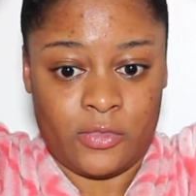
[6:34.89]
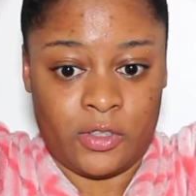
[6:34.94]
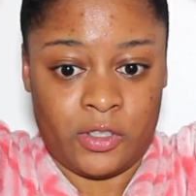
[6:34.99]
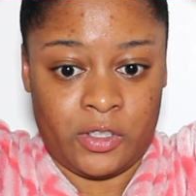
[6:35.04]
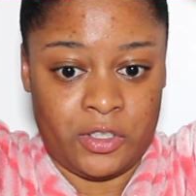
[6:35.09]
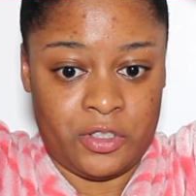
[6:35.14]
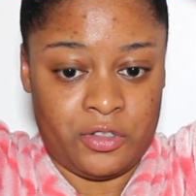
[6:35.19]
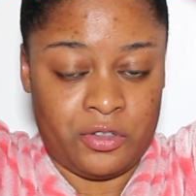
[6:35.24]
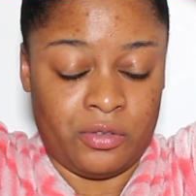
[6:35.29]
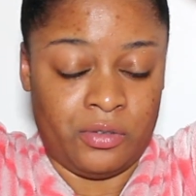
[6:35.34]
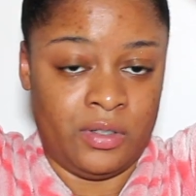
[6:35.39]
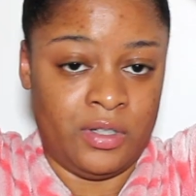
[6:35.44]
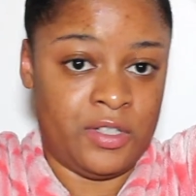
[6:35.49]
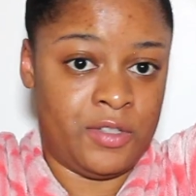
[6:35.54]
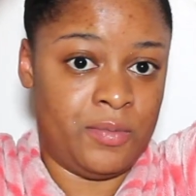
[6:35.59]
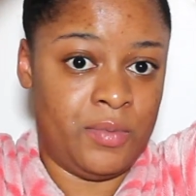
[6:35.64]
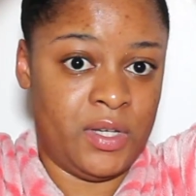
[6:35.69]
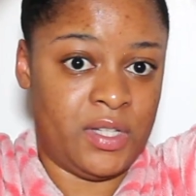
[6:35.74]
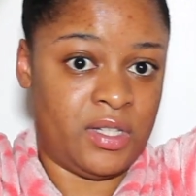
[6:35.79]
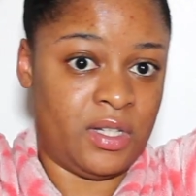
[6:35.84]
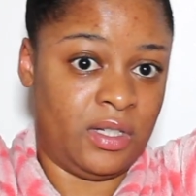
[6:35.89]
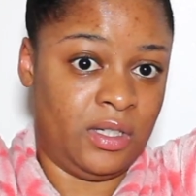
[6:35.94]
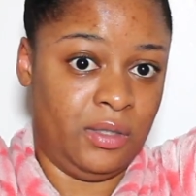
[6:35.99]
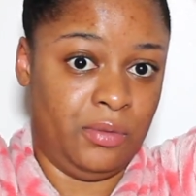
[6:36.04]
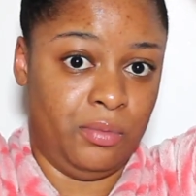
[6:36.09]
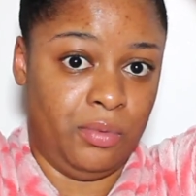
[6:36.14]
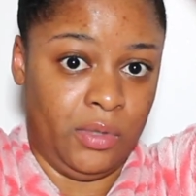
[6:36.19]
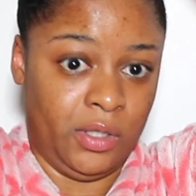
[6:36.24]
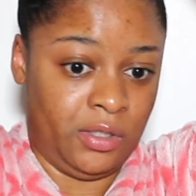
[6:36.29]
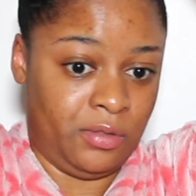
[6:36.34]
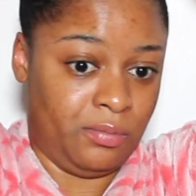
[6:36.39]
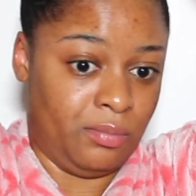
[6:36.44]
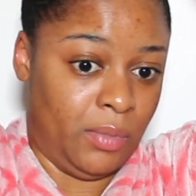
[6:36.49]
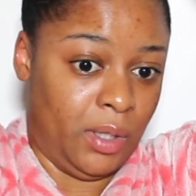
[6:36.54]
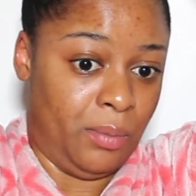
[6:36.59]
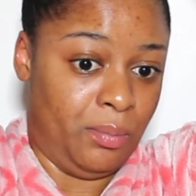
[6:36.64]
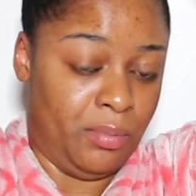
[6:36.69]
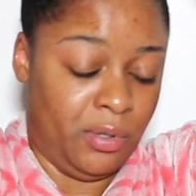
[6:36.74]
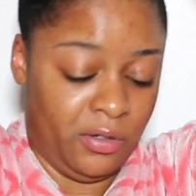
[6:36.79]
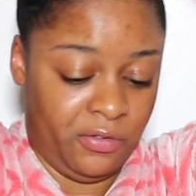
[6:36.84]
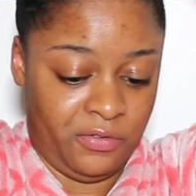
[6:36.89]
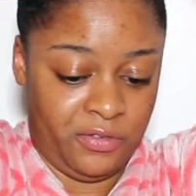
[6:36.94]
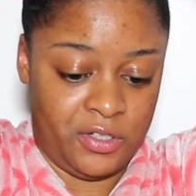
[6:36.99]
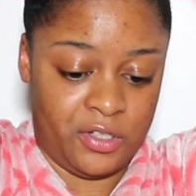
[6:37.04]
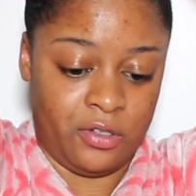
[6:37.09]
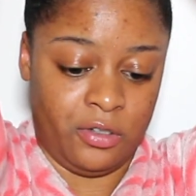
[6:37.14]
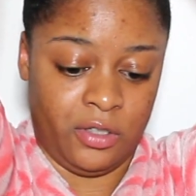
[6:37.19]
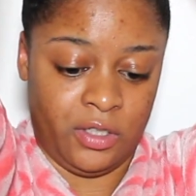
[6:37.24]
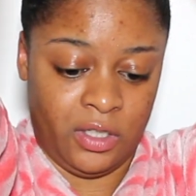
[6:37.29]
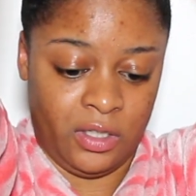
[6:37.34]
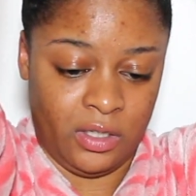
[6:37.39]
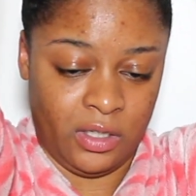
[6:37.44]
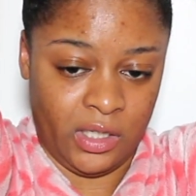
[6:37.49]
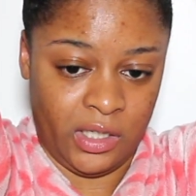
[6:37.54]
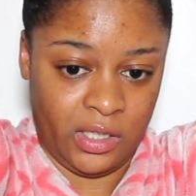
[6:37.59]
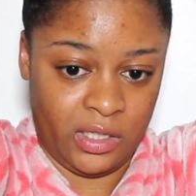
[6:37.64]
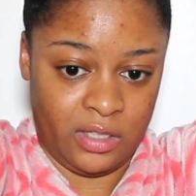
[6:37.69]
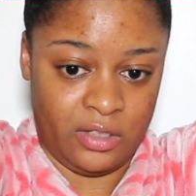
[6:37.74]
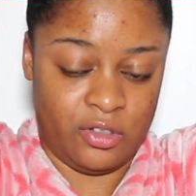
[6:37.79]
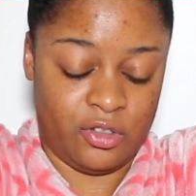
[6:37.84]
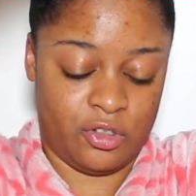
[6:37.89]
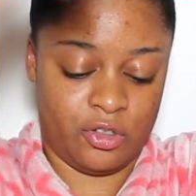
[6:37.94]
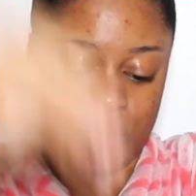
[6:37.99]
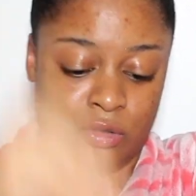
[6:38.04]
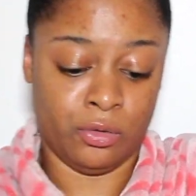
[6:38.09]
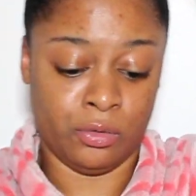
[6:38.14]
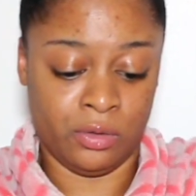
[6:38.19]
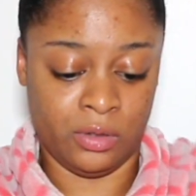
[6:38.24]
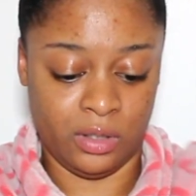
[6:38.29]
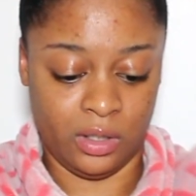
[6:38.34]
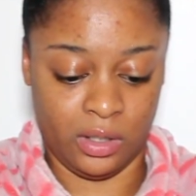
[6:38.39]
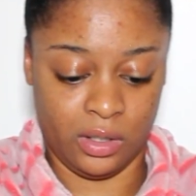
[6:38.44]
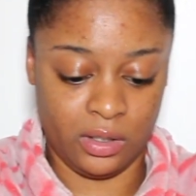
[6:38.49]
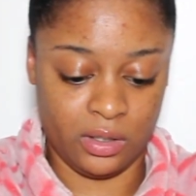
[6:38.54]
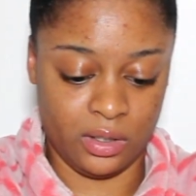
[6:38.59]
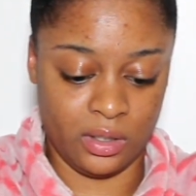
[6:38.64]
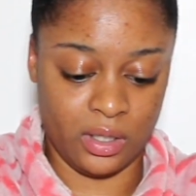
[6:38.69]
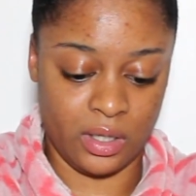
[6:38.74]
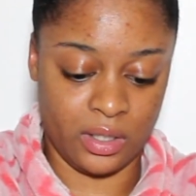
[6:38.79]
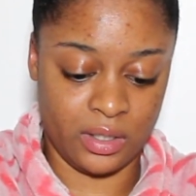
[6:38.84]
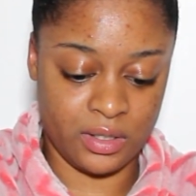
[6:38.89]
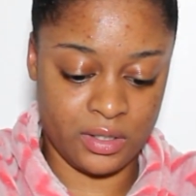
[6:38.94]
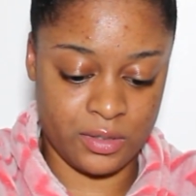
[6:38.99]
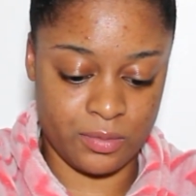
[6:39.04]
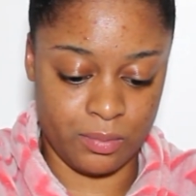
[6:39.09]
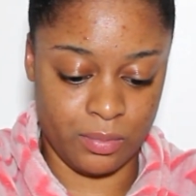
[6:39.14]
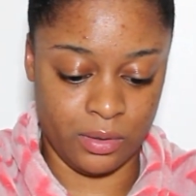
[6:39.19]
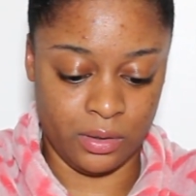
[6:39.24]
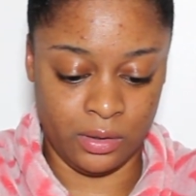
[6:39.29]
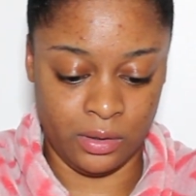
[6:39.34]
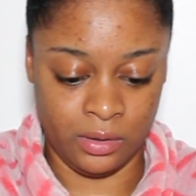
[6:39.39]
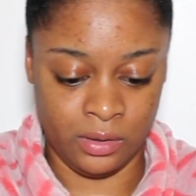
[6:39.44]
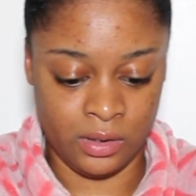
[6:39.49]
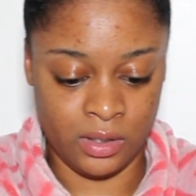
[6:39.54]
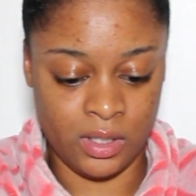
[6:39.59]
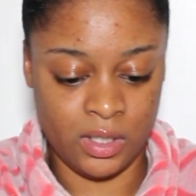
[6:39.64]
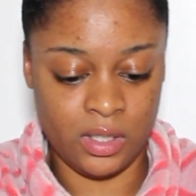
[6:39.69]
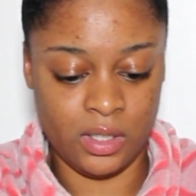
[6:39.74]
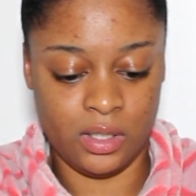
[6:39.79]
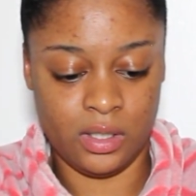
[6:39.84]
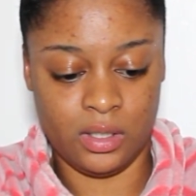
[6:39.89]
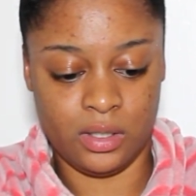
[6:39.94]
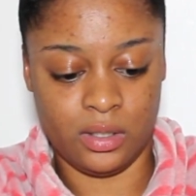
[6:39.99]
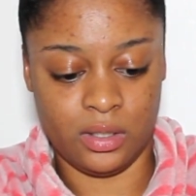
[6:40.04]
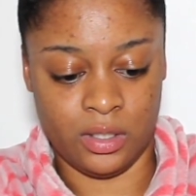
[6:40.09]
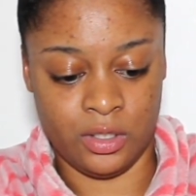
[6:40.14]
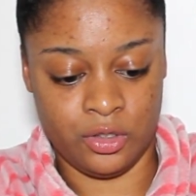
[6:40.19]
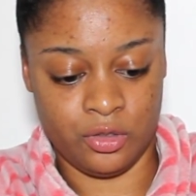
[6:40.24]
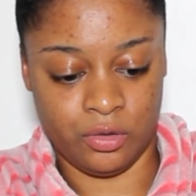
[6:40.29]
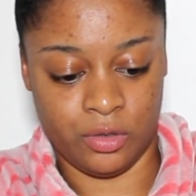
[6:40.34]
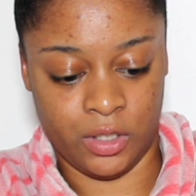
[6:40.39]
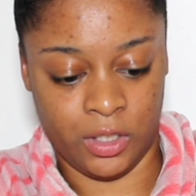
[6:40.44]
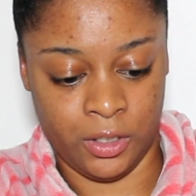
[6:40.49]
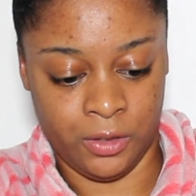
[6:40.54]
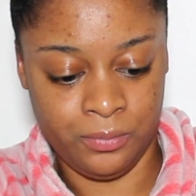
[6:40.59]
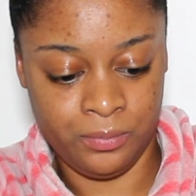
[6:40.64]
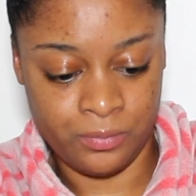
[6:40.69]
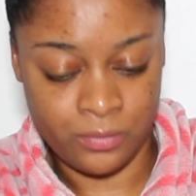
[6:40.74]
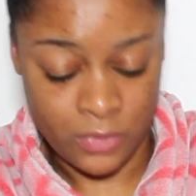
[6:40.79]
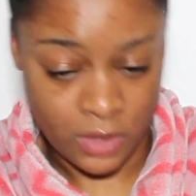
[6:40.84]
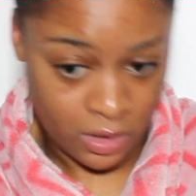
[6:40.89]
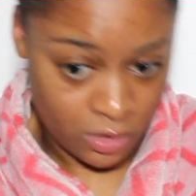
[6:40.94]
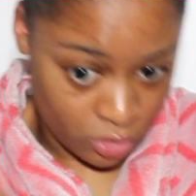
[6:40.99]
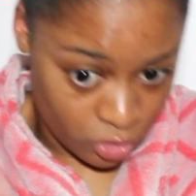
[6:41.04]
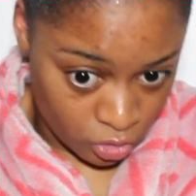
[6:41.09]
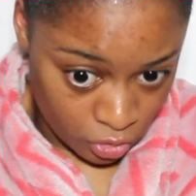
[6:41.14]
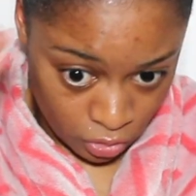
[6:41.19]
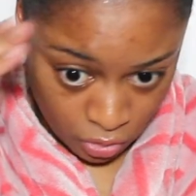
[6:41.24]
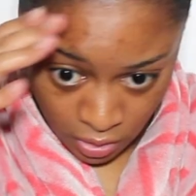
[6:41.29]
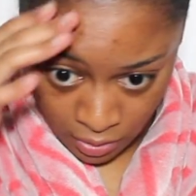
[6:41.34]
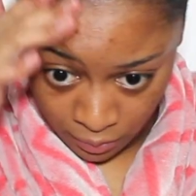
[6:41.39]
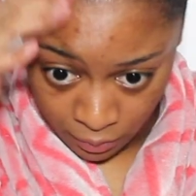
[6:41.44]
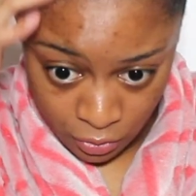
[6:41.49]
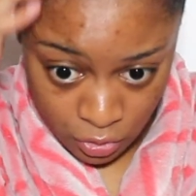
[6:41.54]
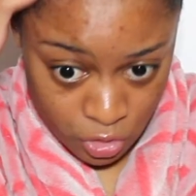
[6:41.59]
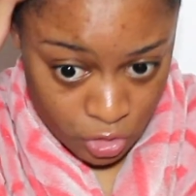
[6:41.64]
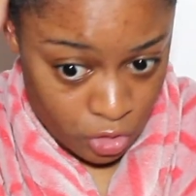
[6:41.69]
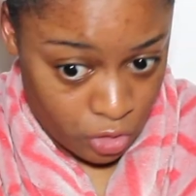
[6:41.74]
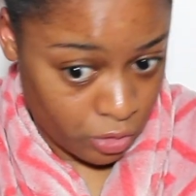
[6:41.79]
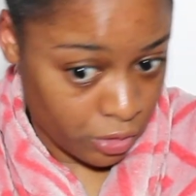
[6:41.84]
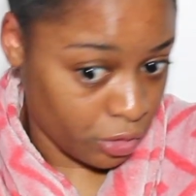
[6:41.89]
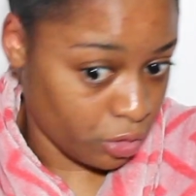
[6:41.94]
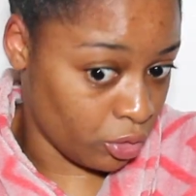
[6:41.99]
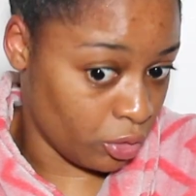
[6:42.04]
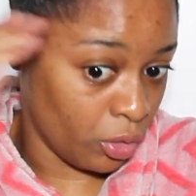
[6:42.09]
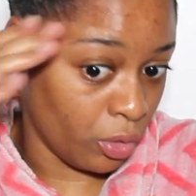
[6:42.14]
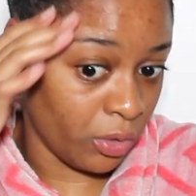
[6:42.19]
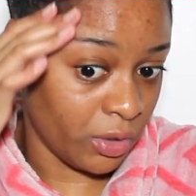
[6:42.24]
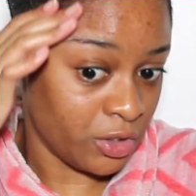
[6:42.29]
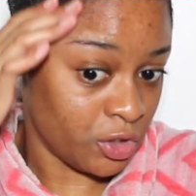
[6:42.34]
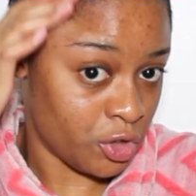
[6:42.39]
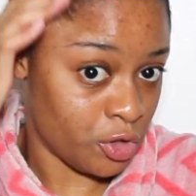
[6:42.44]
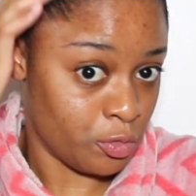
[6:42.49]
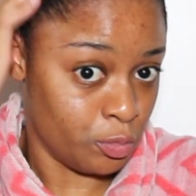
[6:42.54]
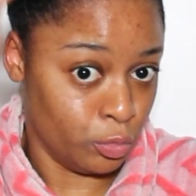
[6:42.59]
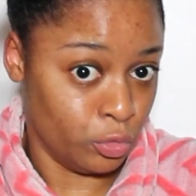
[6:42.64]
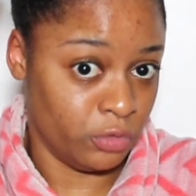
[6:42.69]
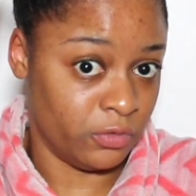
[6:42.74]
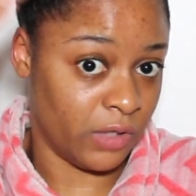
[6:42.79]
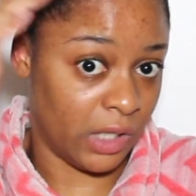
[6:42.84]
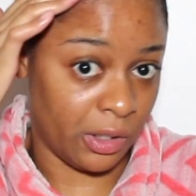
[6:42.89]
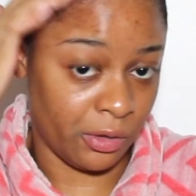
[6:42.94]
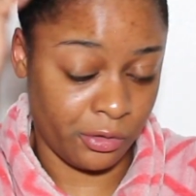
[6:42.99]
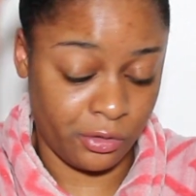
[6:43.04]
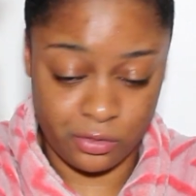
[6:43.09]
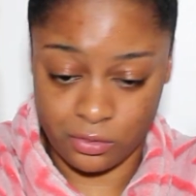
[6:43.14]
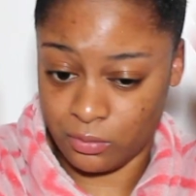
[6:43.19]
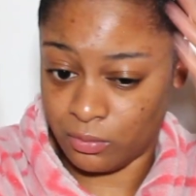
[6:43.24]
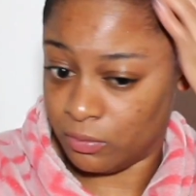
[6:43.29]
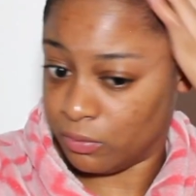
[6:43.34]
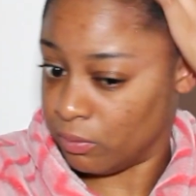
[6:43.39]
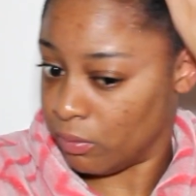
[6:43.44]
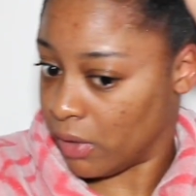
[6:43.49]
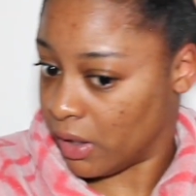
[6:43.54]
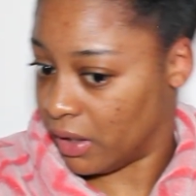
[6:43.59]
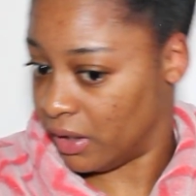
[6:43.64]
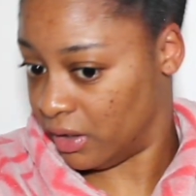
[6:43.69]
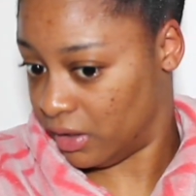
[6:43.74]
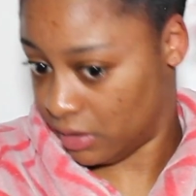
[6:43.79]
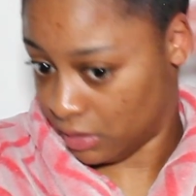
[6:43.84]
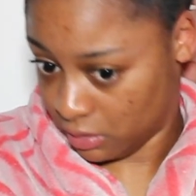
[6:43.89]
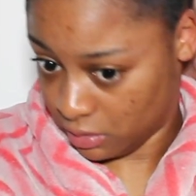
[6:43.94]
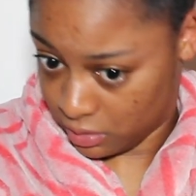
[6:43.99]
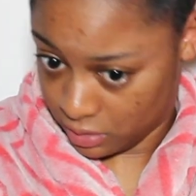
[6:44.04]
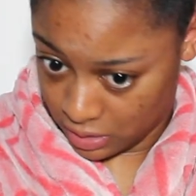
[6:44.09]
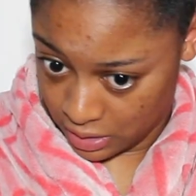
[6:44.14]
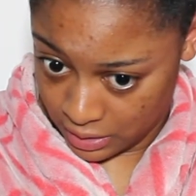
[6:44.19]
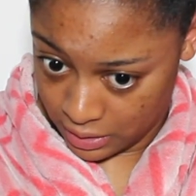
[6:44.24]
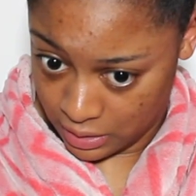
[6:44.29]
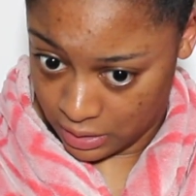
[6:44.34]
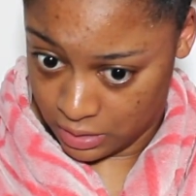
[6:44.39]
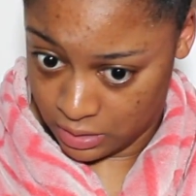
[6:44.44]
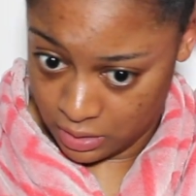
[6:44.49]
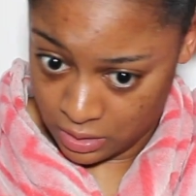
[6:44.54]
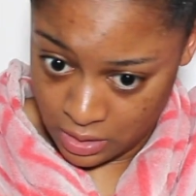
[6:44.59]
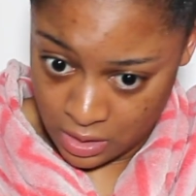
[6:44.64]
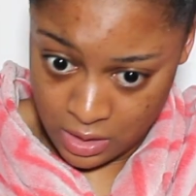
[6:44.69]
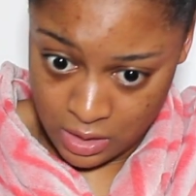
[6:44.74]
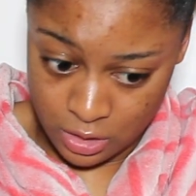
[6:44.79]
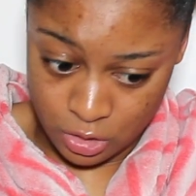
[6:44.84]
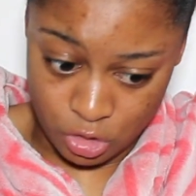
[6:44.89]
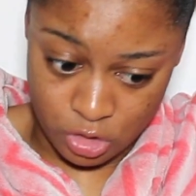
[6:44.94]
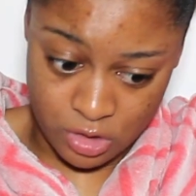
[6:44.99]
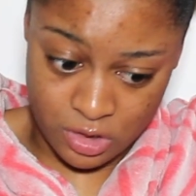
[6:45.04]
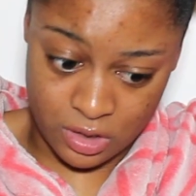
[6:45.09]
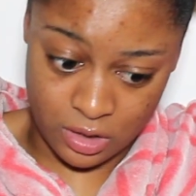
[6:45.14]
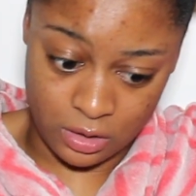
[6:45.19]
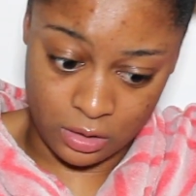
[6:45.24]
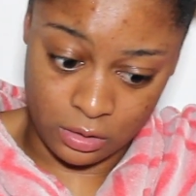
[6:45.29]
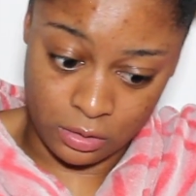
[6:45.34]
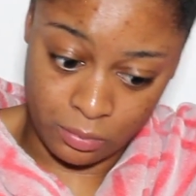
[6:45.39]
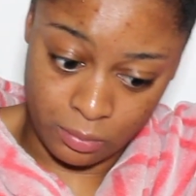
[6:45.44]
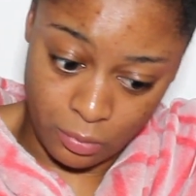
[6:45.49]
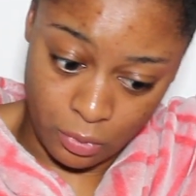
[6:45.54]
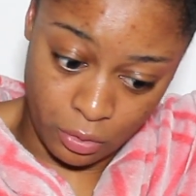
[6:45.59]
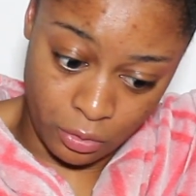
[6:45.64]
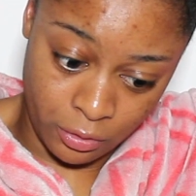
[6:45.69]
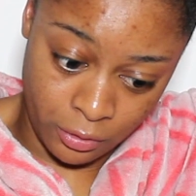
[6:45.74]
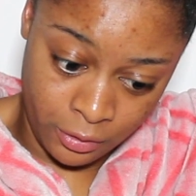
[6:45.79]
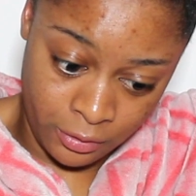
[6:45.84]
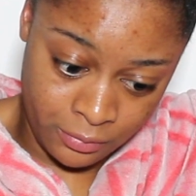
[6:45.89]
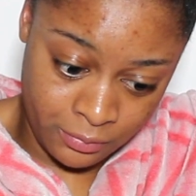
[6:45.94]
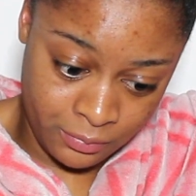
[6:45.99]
Okay, so this is basically what my puff is looking like. It's so thick, guys, but it's okay. So I'm just going to go and smooth out my hair like just a little more,